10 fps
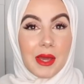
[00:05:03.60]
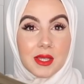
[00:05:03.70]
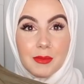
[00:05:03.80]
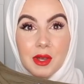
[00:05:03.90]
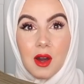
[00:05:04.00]

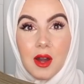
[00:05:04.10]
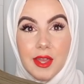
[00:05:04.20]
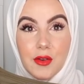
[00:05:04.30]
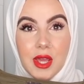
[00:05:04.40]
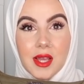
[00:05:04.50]
picked up the
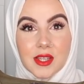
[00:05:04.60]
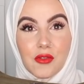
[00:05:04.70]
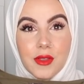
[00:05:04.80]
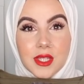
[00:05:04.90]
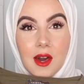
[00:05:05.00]
khaki green because I
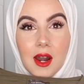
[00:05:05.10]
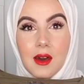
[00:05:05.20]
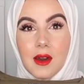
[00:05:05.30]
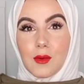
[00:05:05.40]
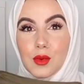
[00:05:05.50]
thought this
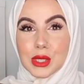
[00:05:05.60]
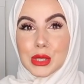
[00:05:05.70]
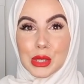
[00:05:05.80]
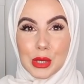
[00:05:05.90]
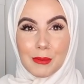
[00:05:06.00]
color would
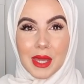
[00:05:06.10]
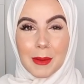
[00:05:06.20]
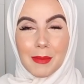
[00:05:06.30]
suit me,